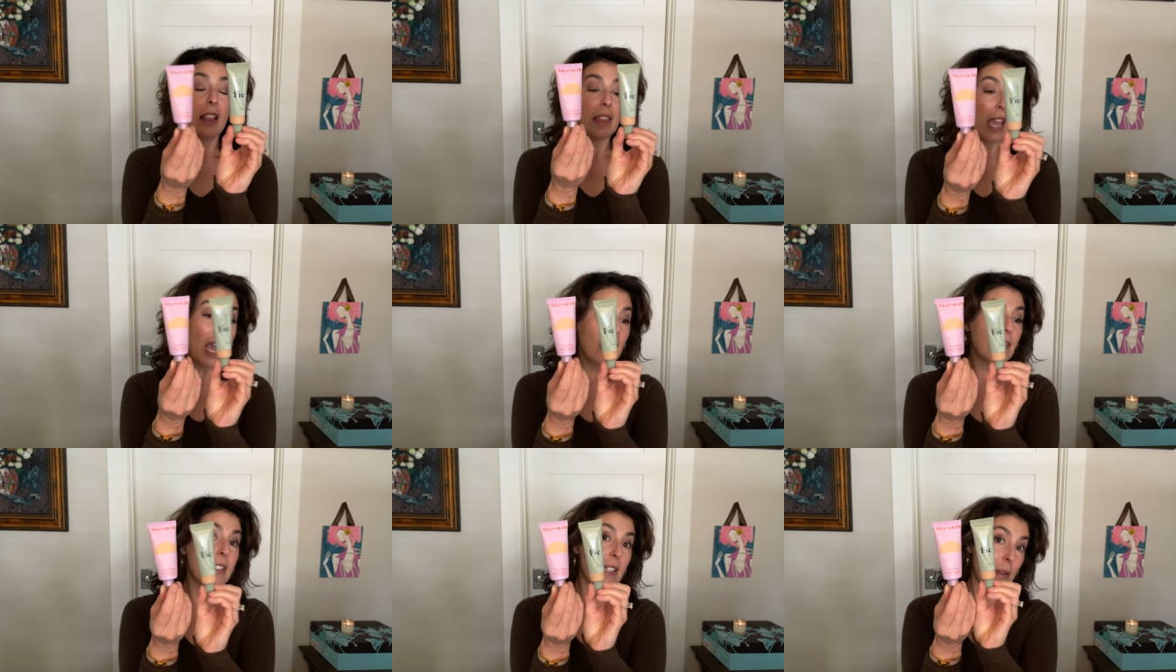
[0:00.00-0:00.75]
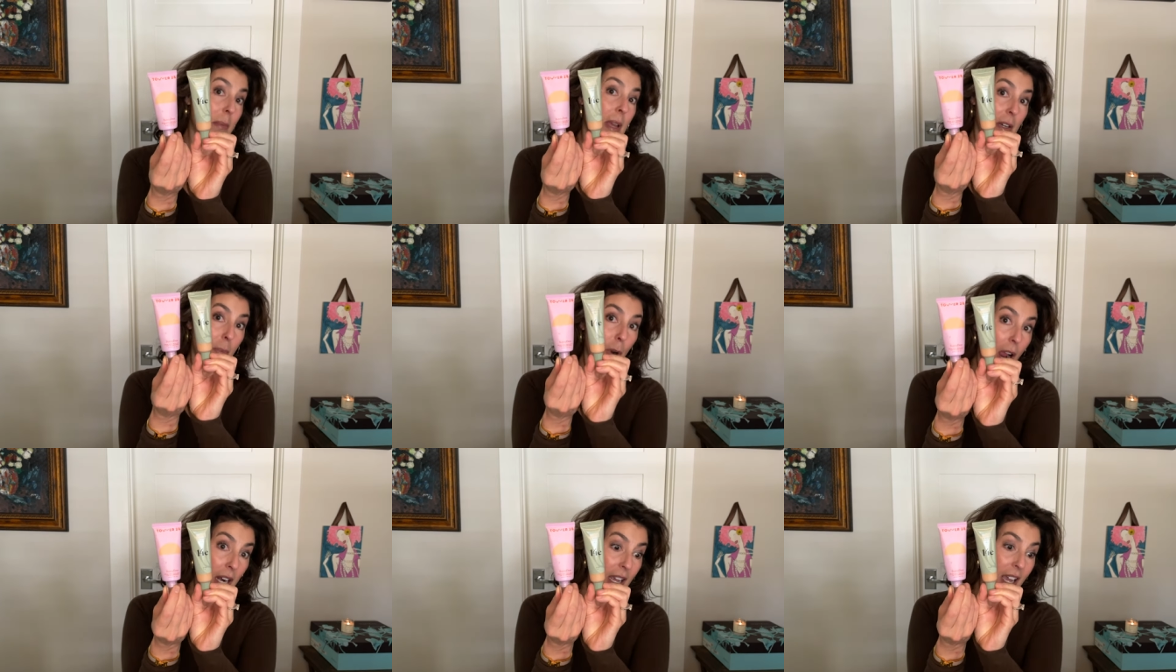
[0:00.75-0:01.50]
They have the same amount of
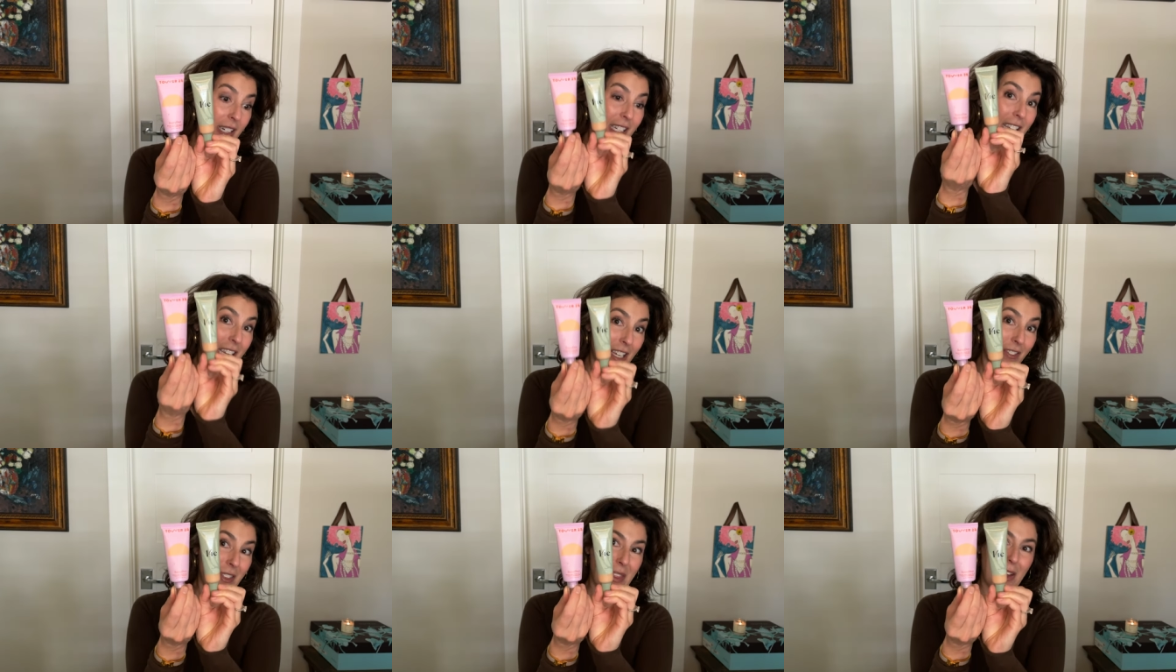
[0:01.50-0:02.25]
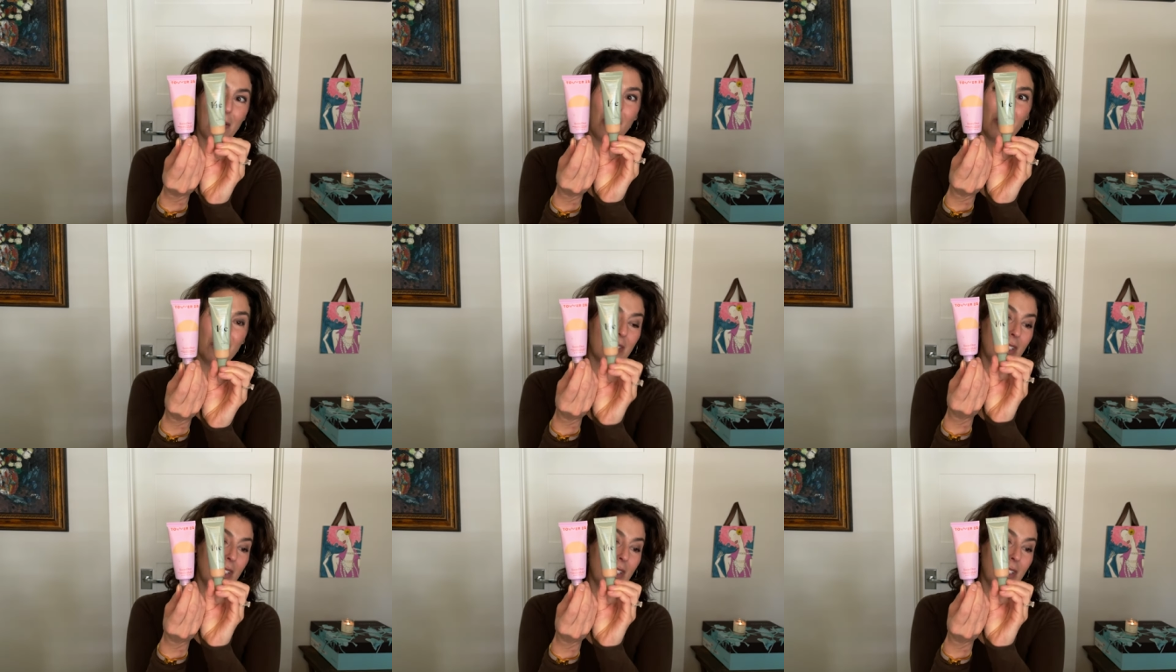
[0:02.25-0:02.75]
product, even though